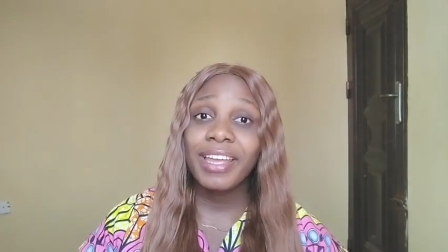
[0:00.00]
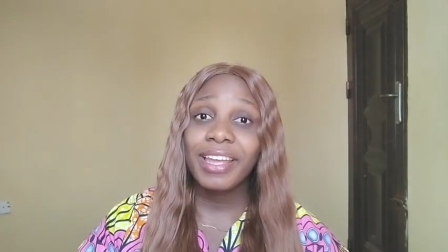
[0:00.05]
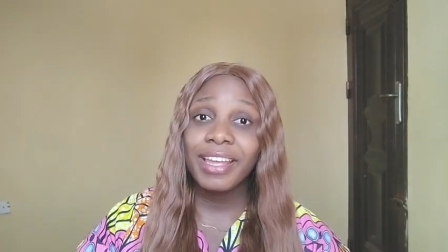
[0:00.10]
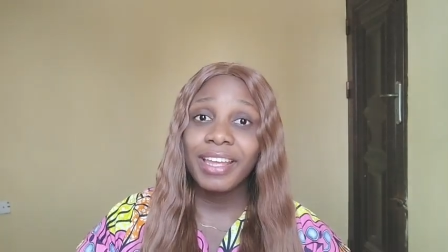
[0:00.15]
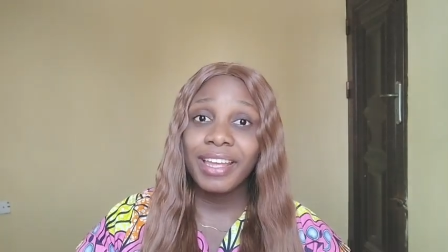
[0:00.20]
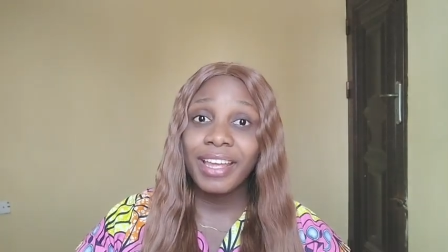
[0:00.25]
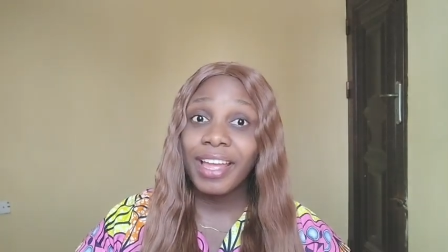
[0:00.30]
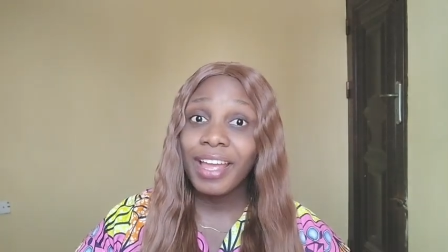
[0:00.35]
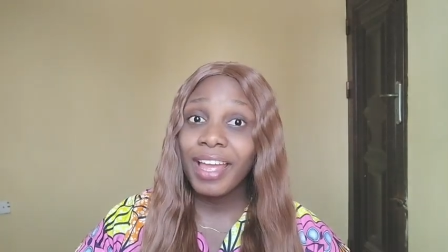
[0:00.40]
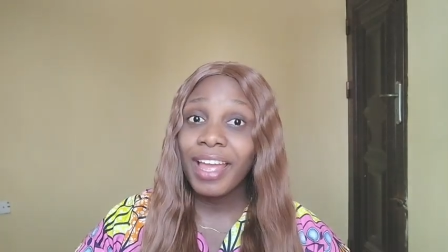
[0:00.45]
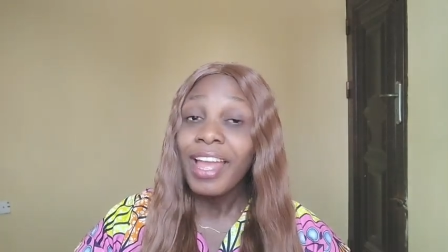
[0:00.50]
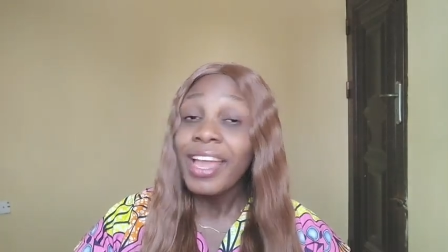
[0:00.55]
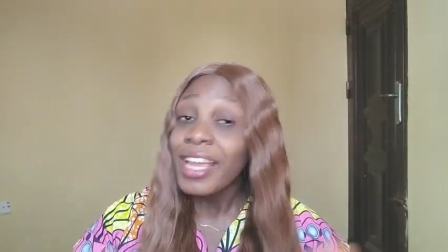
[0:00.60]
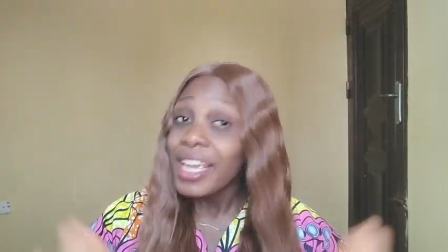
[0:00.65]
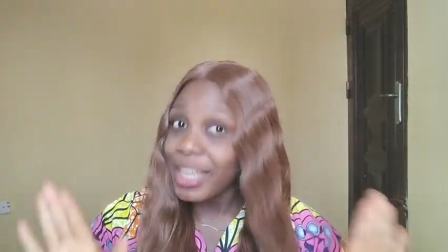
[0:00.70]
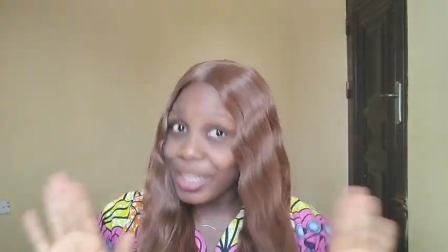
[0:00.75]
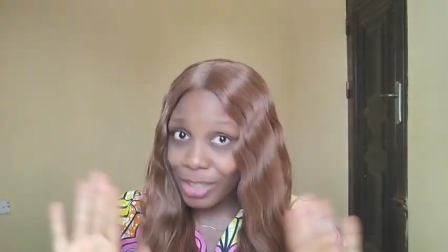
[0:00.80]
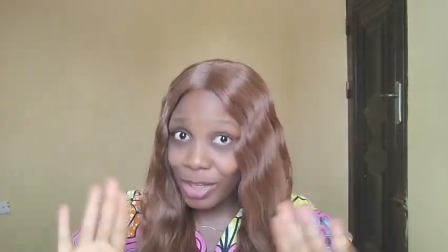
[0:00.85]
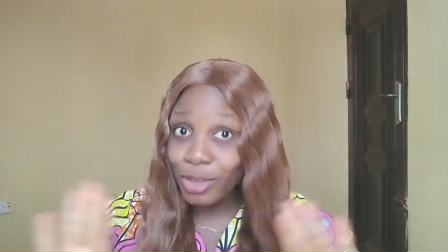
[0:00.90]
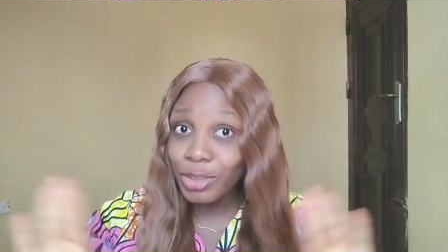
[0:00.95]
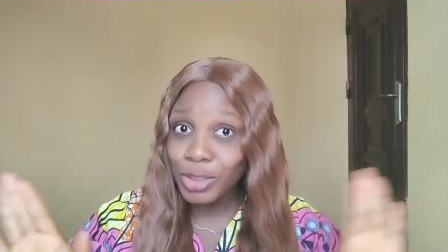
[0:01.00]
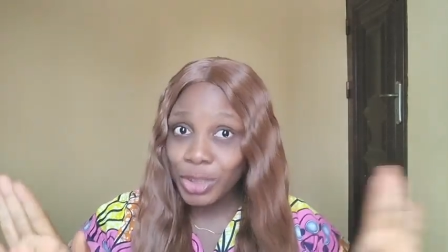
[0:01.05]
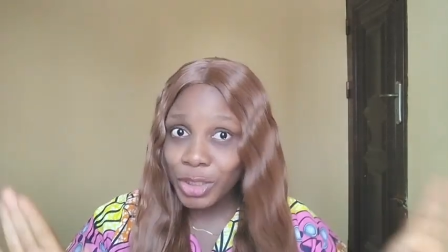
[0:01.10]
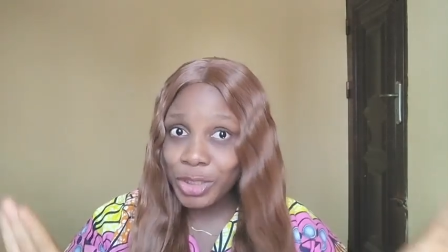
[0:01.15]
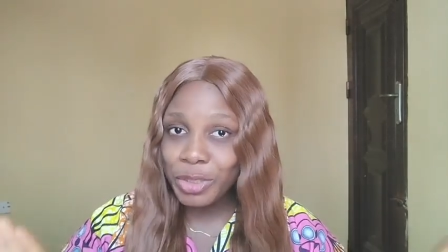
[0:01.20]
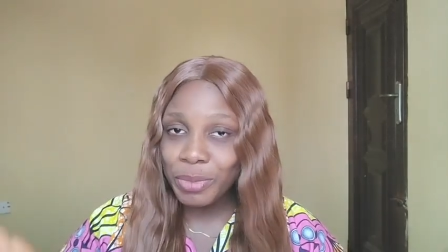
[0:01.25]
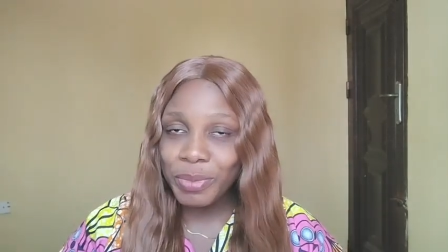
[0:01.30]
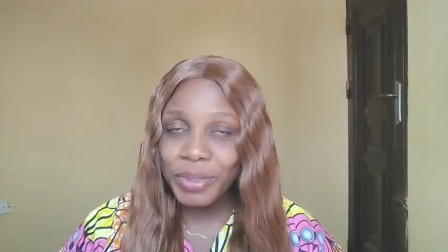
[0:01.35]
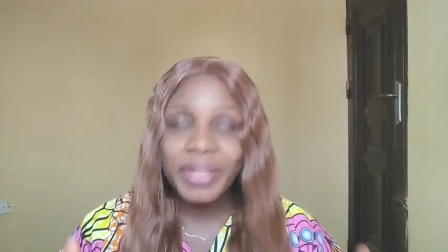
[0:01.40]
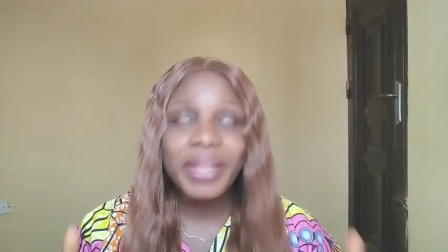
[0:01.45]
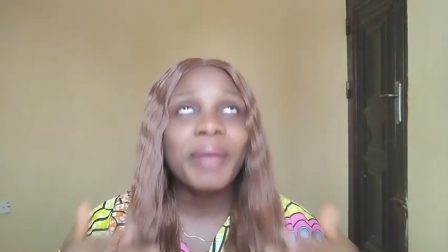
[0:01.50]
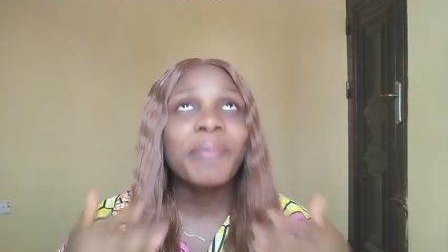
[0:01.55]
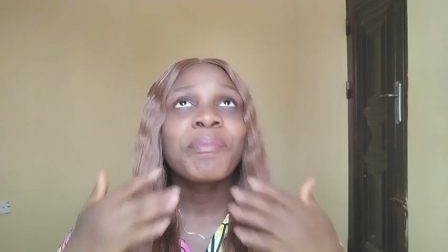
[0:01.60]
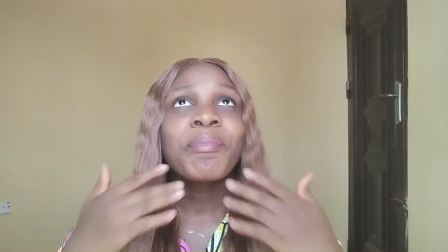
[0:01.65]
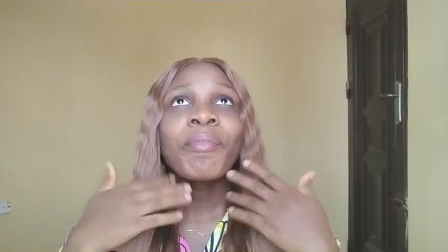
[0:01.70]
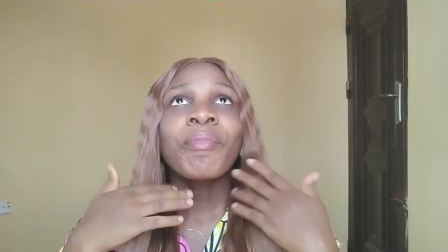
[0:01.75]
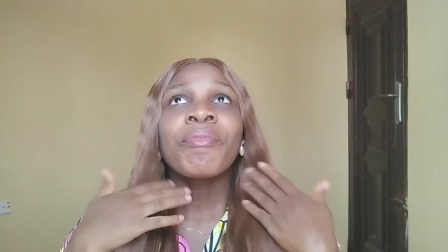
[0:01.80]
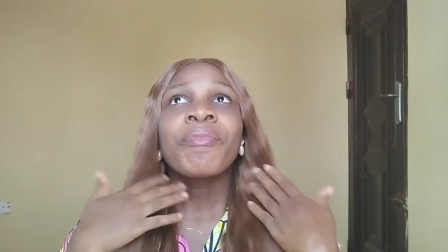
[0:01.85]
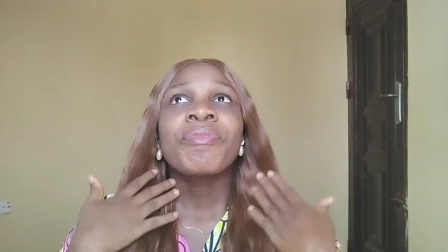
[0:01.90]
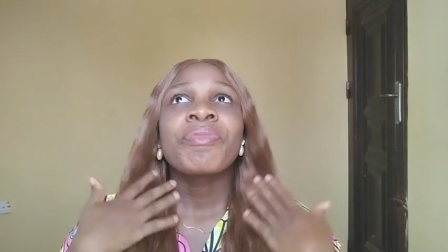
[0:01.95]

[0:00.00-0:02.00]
and eh, eh, on social media.